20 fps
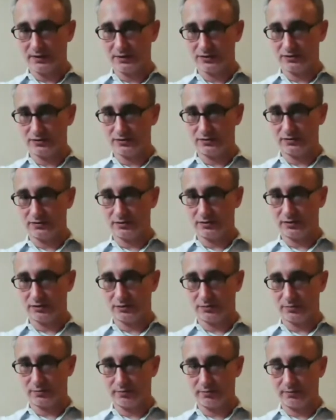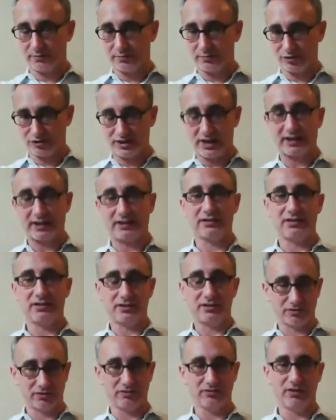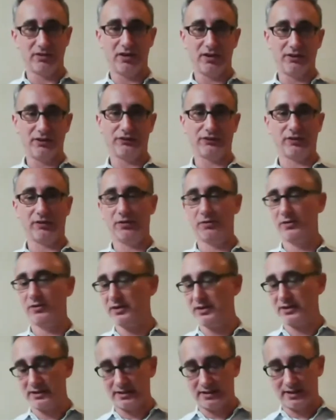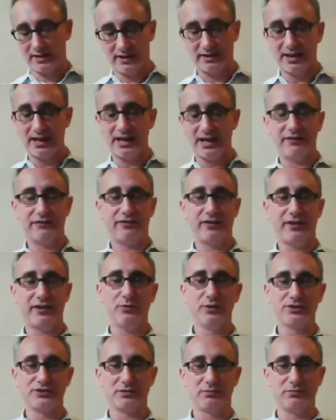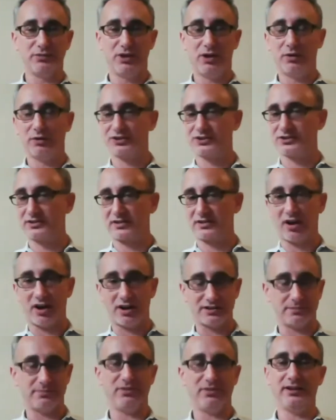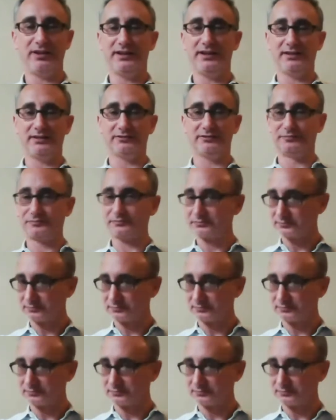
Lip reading: they're protected under the law. So again, if a whistleblower is contemplating